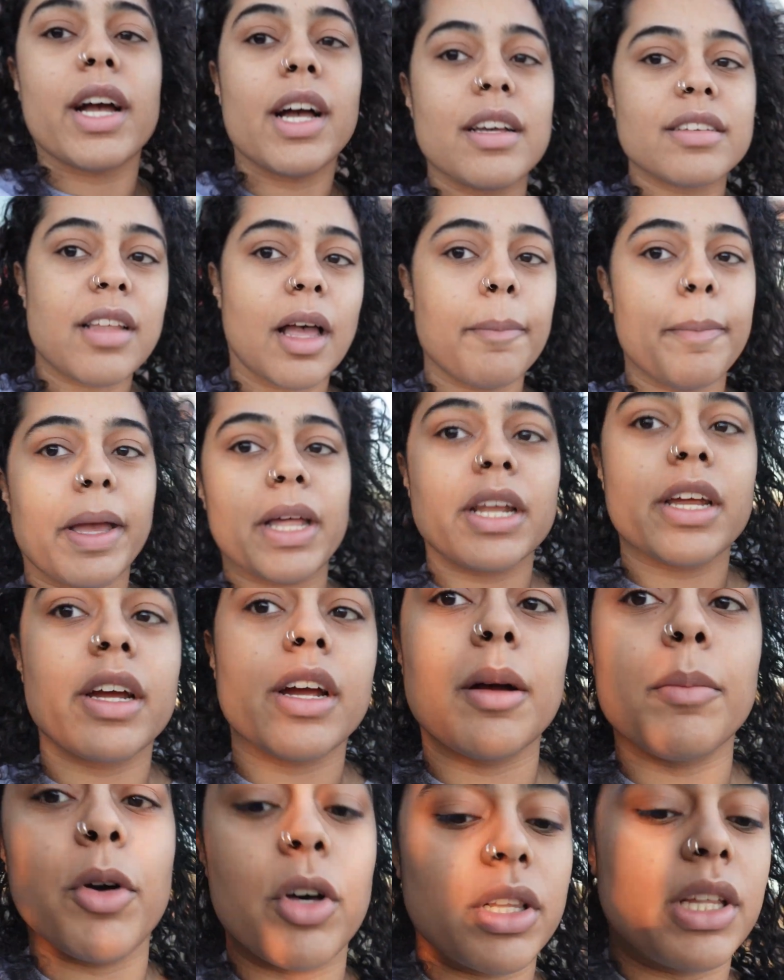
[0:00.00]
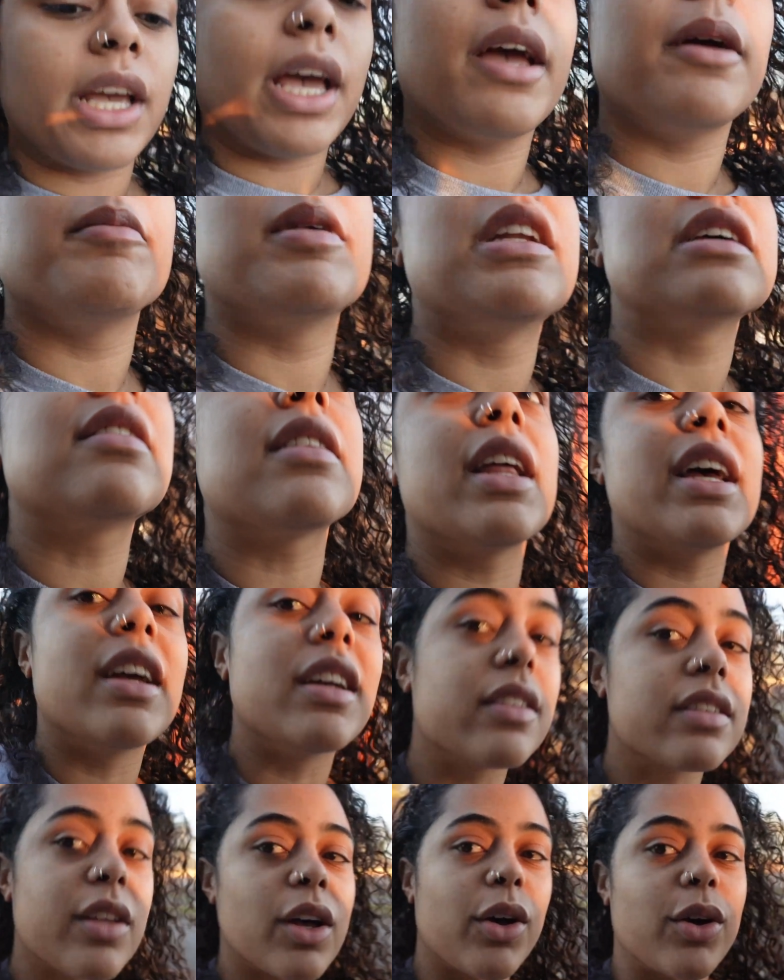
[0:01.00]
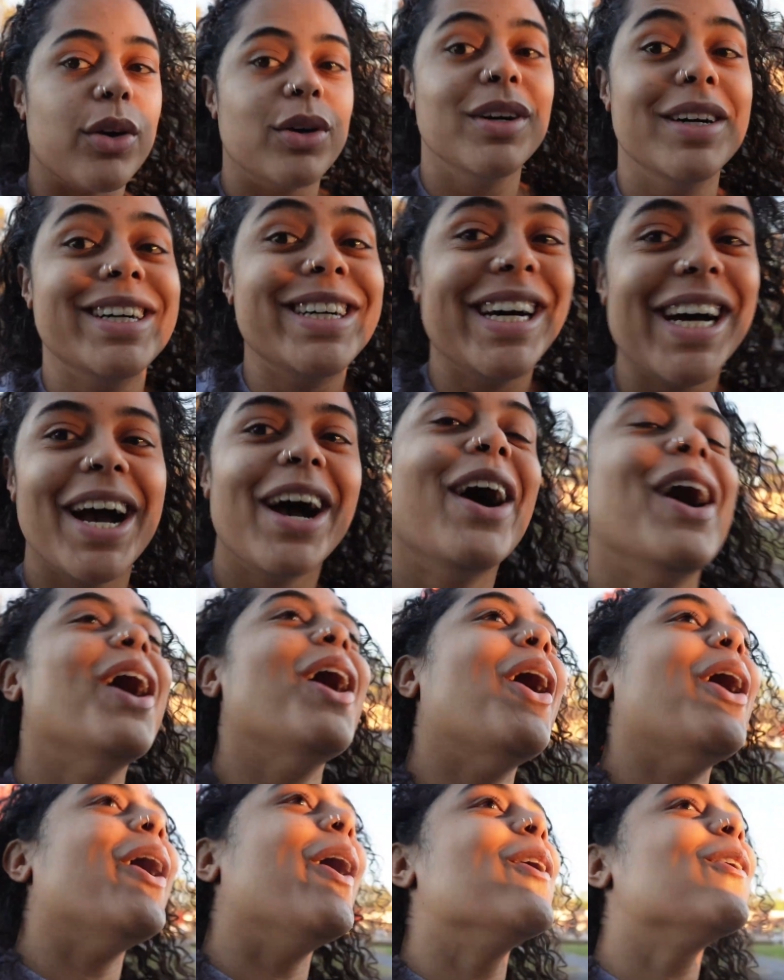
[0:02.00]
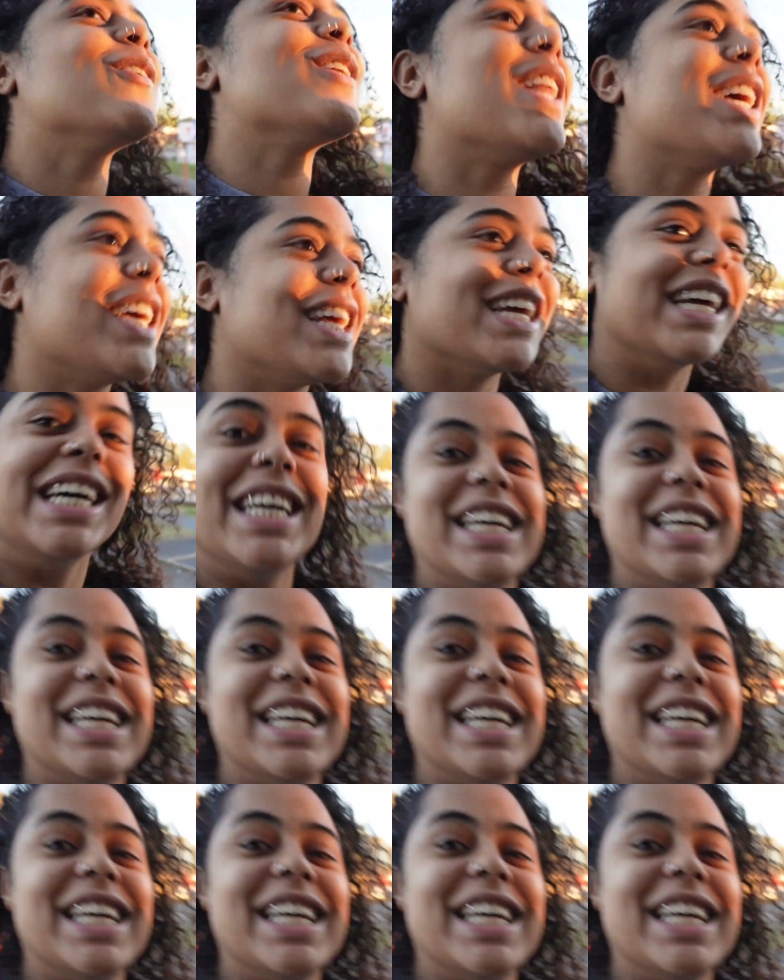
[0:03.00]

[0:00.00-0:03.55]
guys, I made it here. I'm only 8 minutes late, so hopefully